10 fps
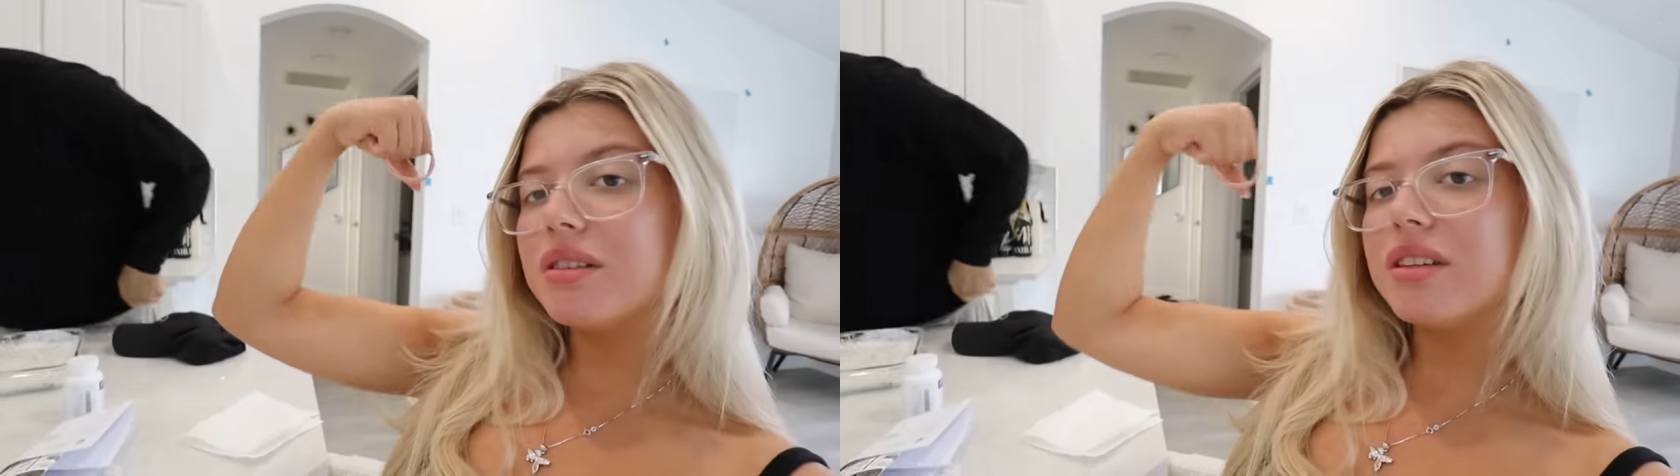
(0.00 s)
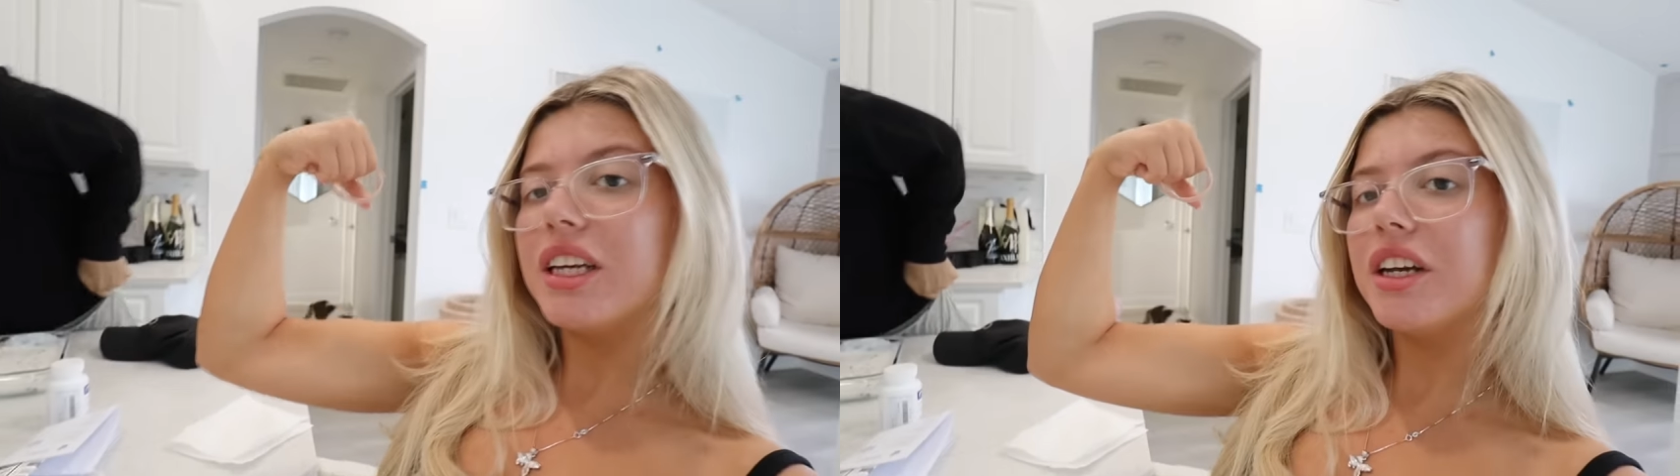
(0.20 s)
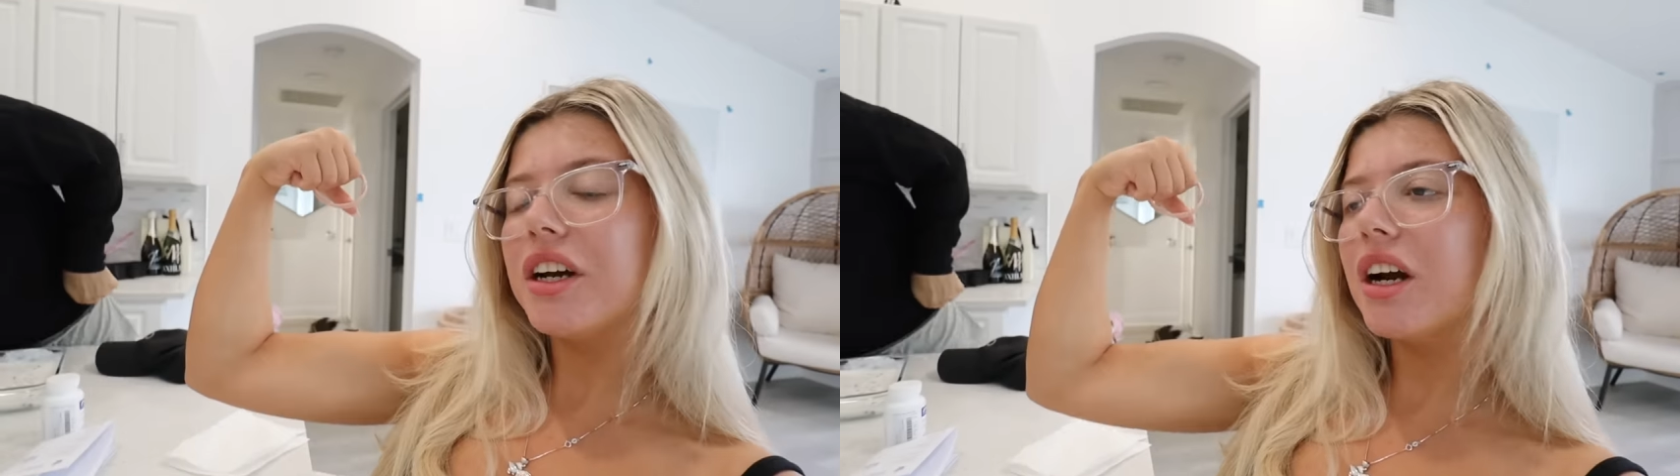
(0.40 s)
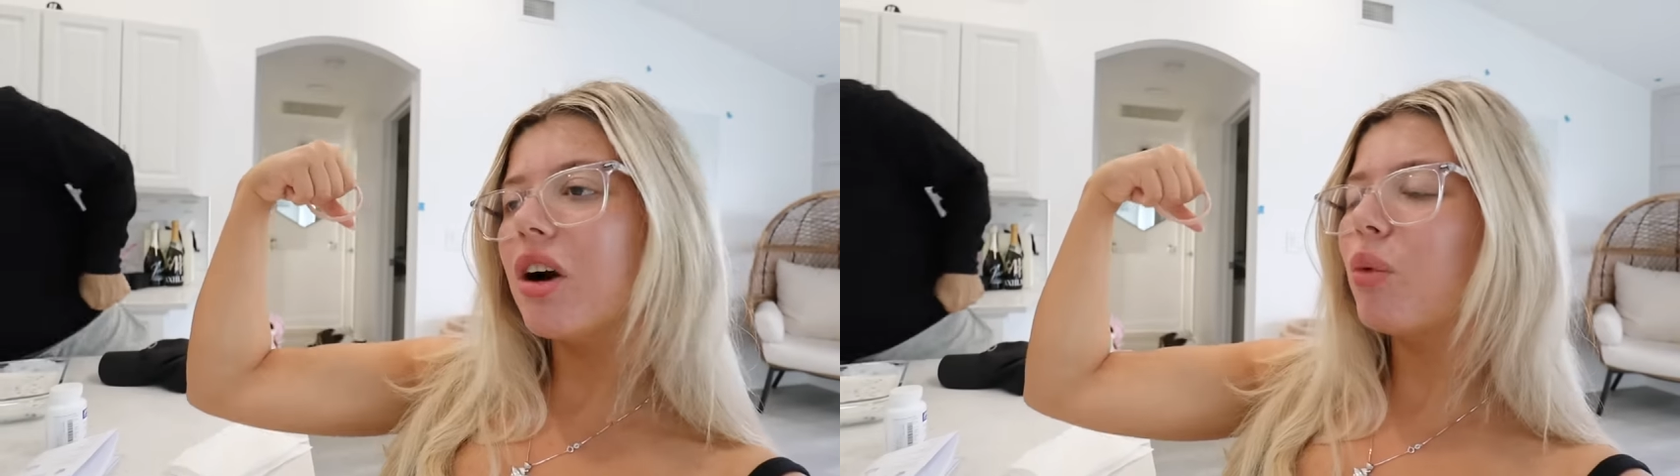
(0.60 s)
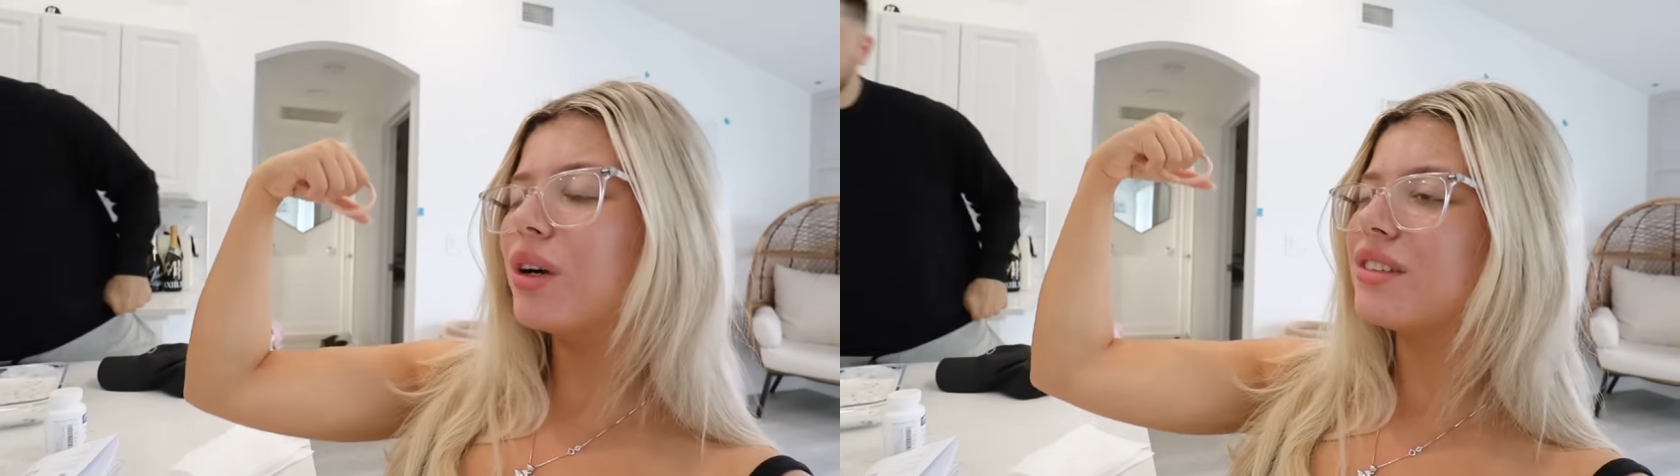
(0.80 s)
is
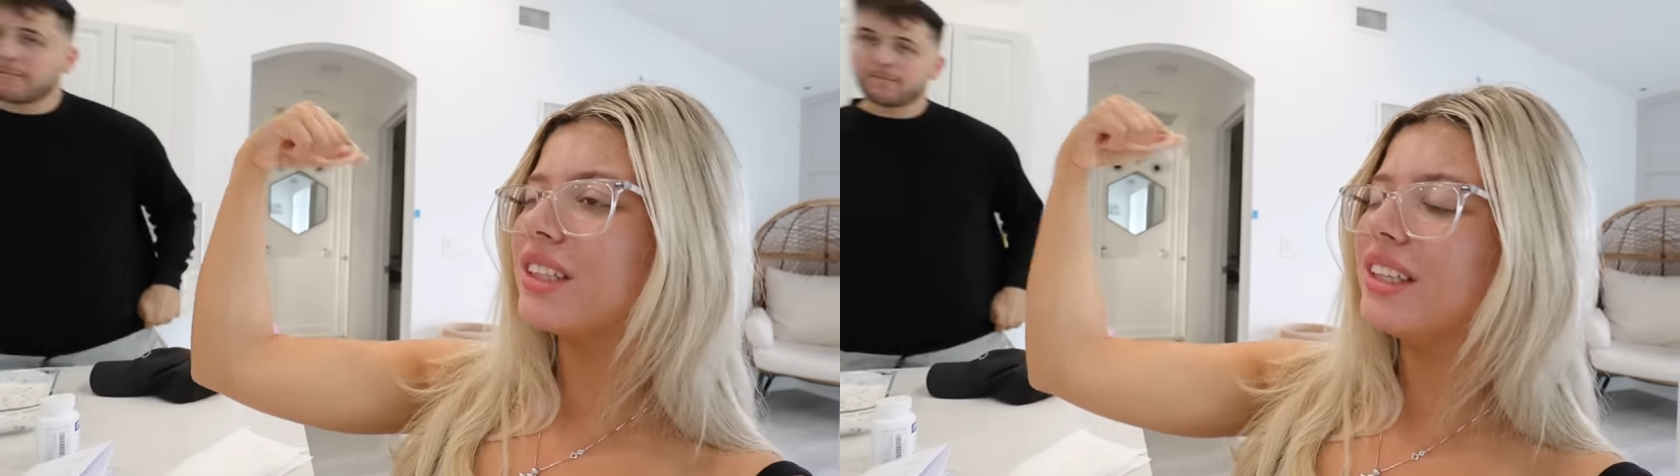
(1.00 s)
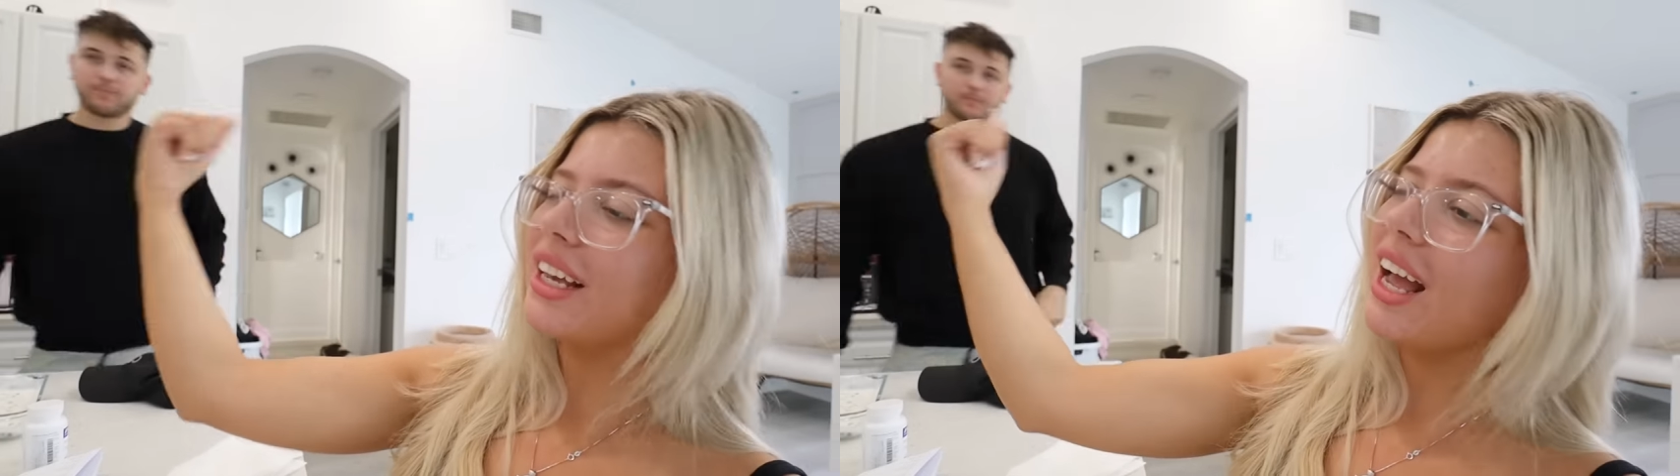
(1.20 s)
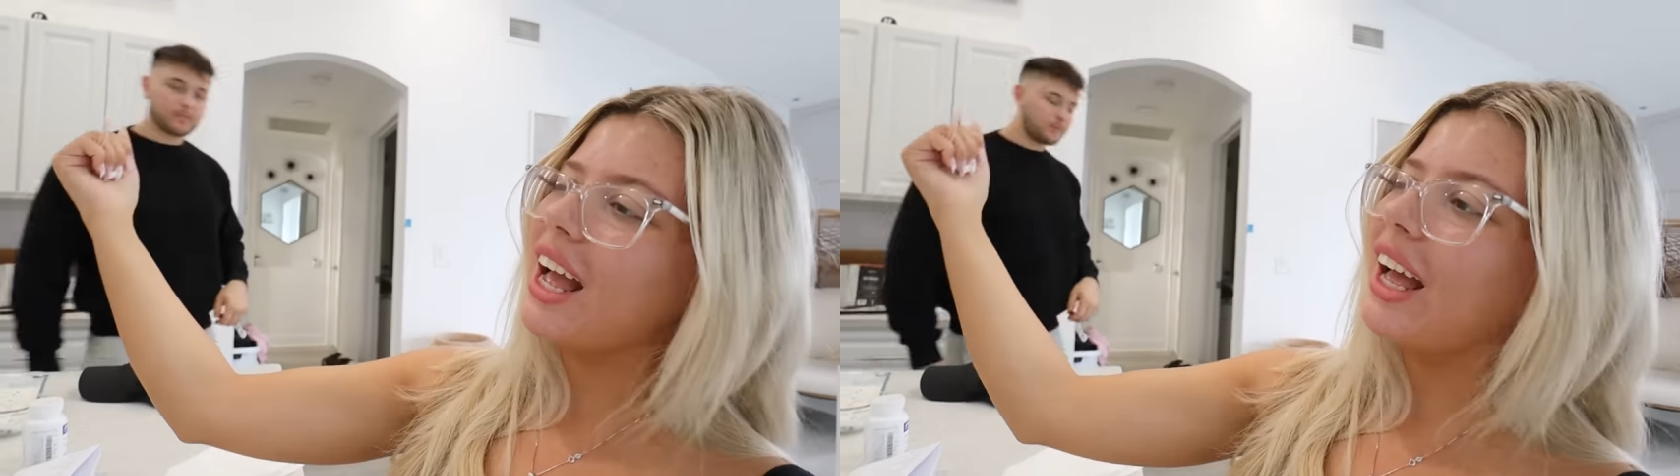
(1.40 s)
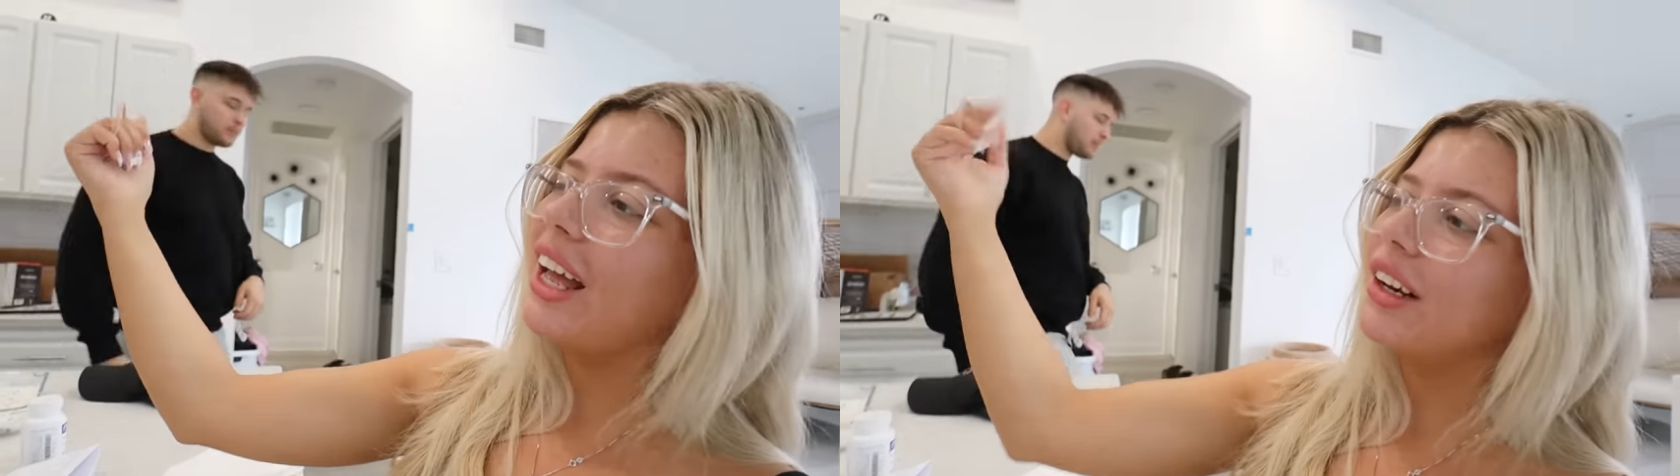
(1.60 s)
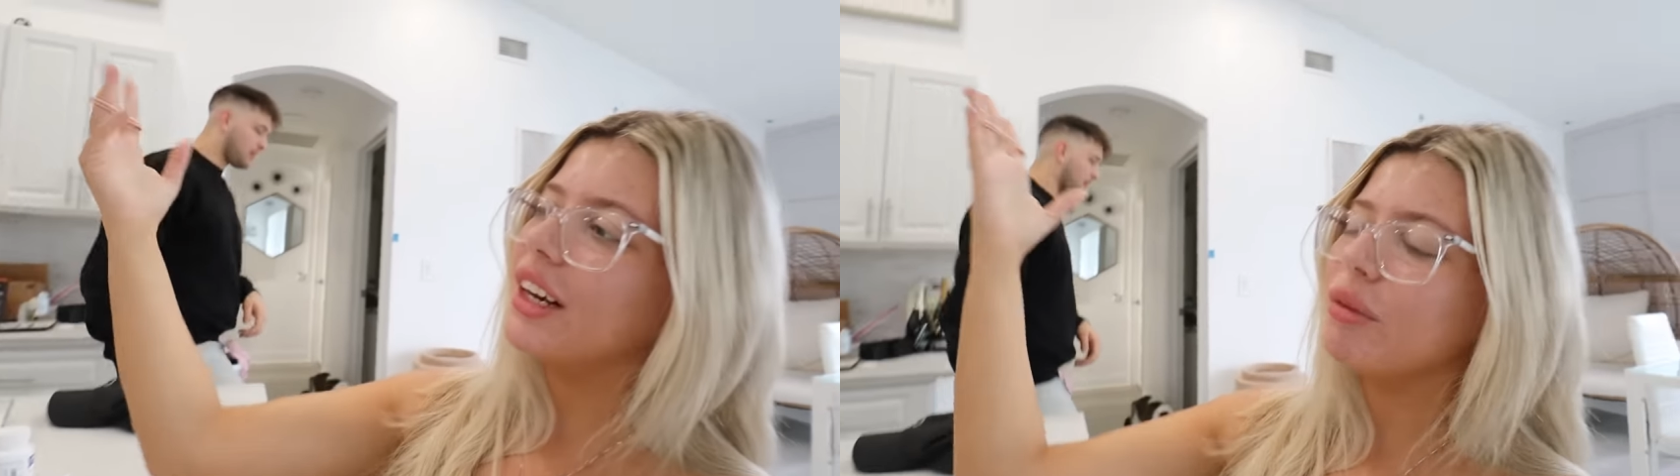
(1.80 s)
here once
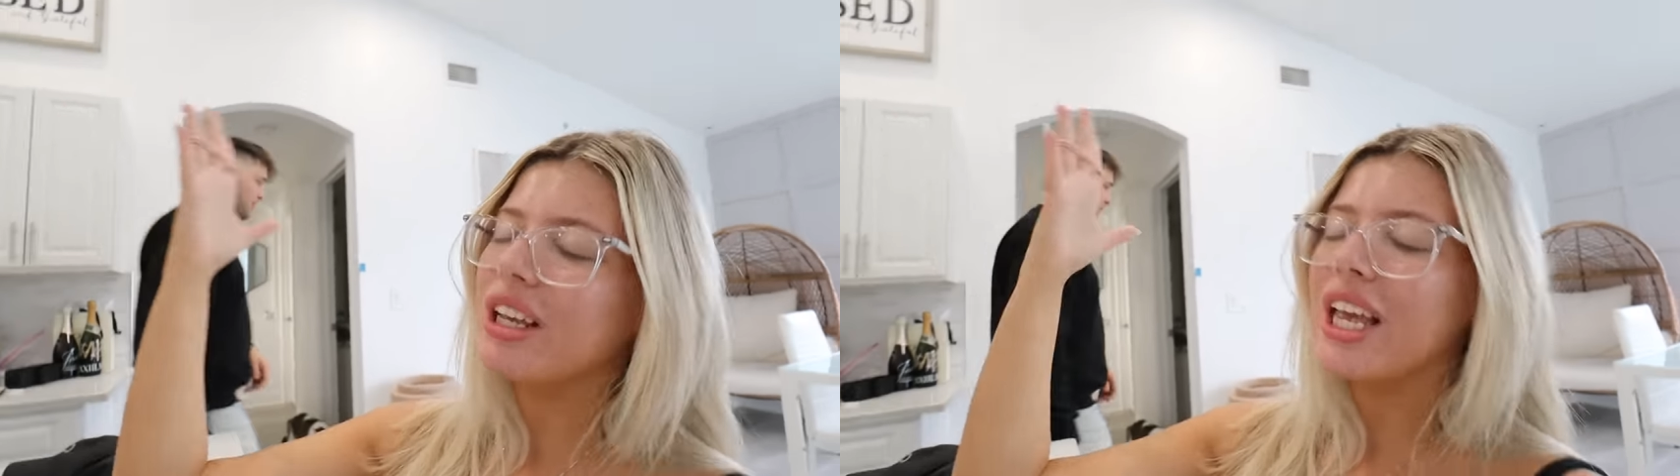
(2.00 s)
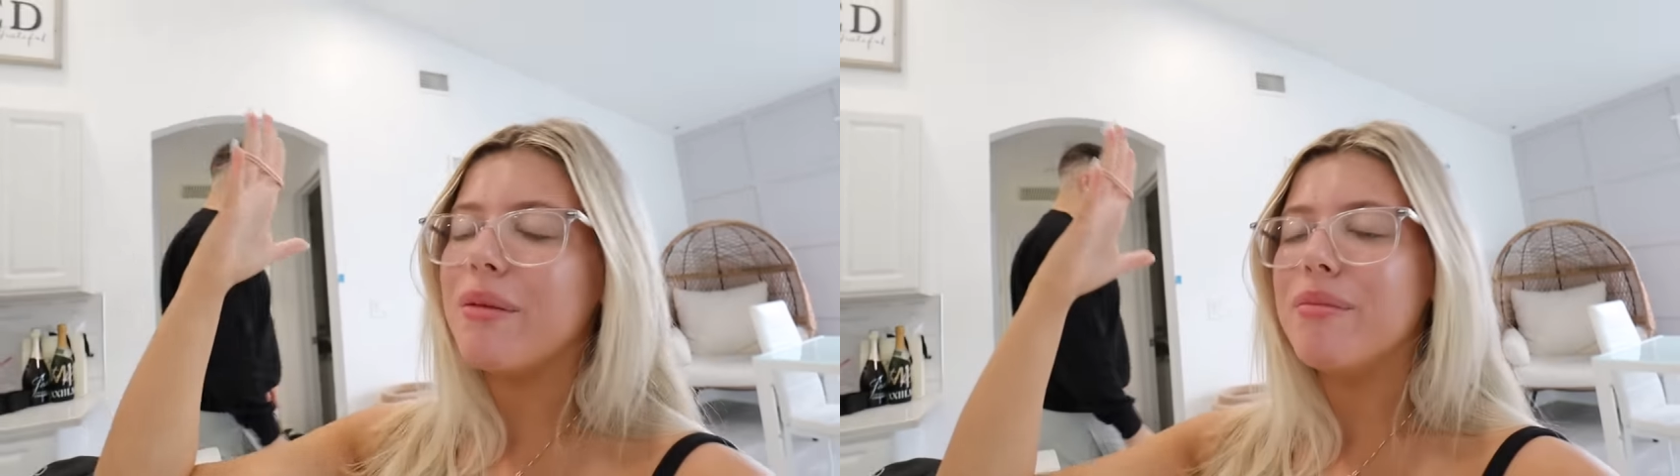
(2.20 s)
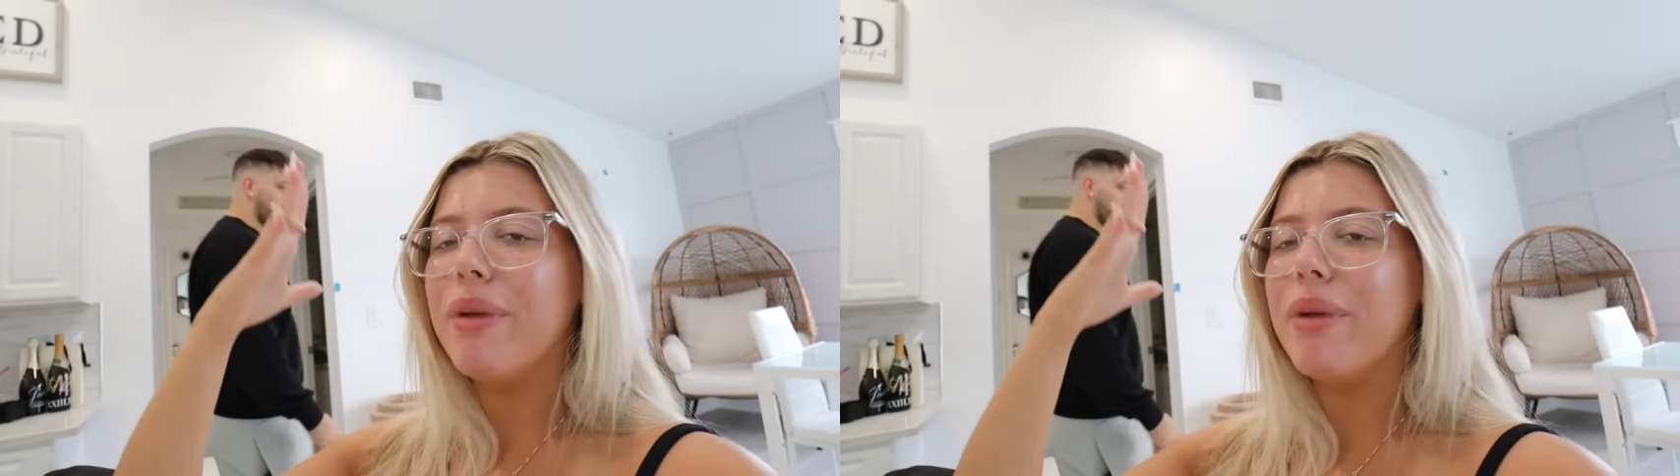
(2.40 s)
again. We came